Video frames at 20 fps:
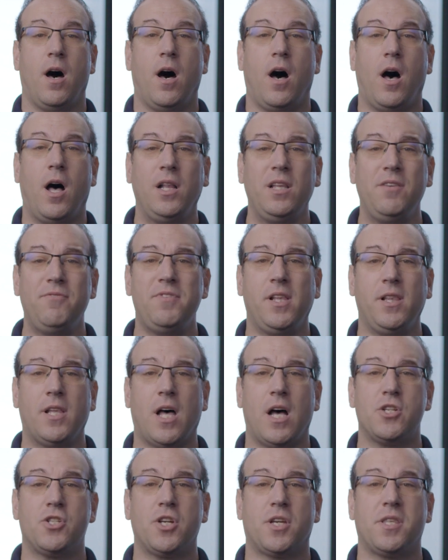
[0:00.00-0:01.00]
All of the
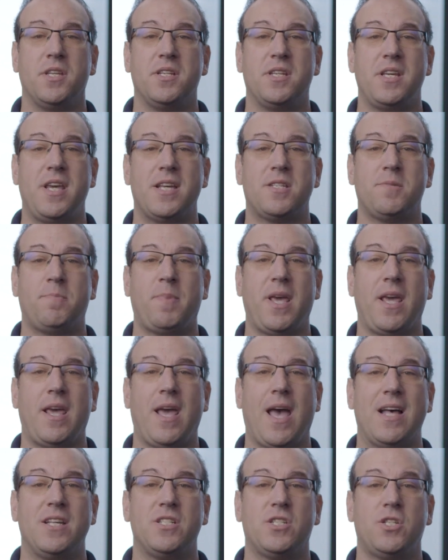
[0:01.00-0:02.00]
logic the DSP
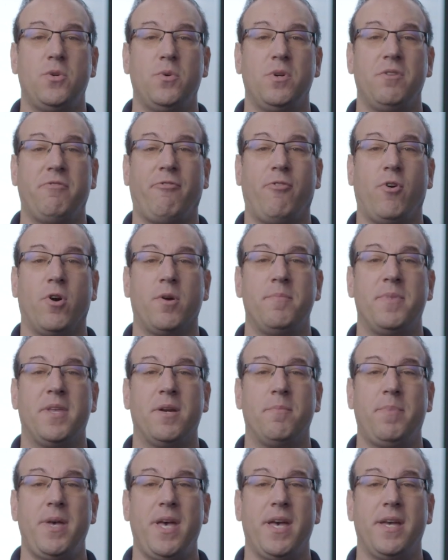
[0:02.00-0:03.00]
has to inform
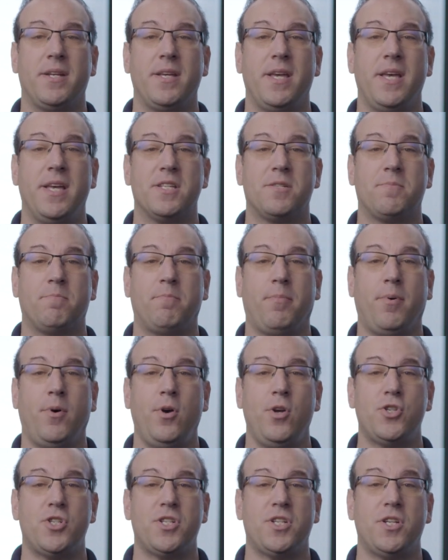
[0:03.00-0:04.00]
their bid is
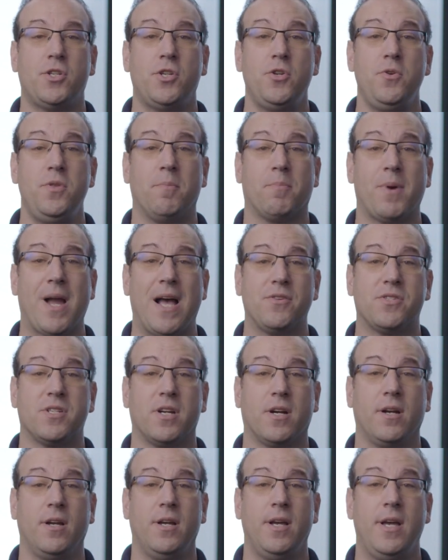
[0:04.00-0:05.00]
pushed to the
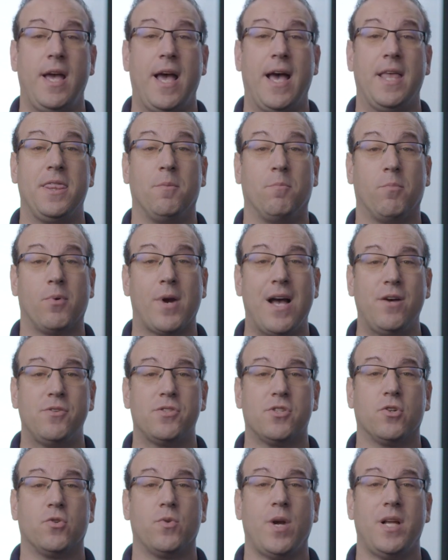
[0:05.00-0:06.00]
browser, and the
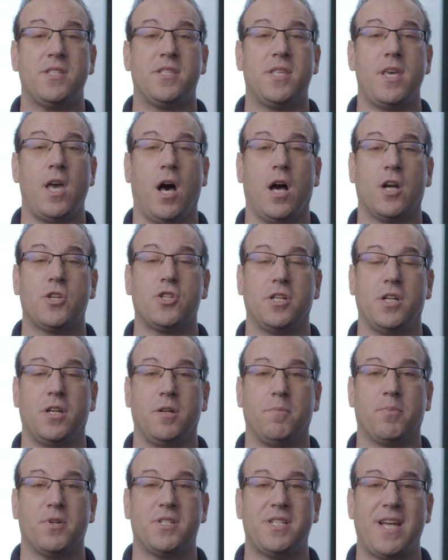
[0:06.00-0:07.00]
browser runs the auction
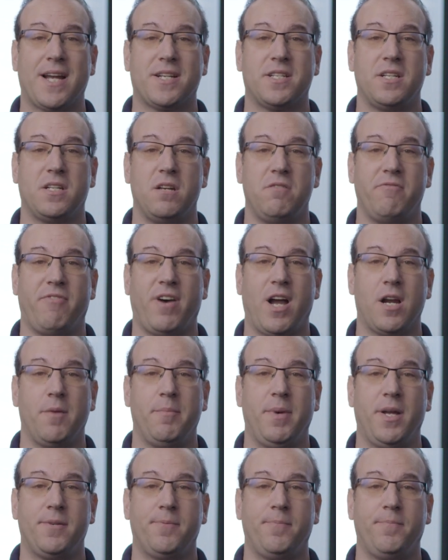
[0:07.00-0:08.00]
in a protected
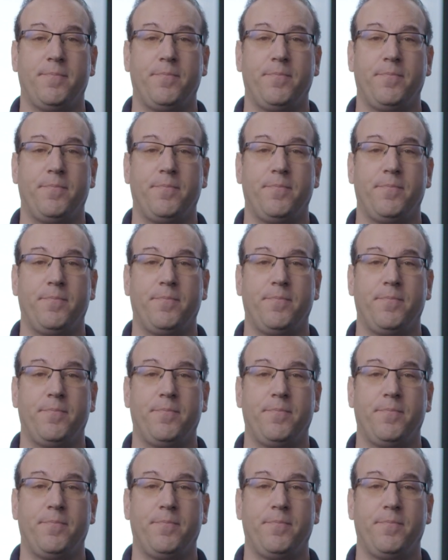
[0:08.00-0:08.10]
environment.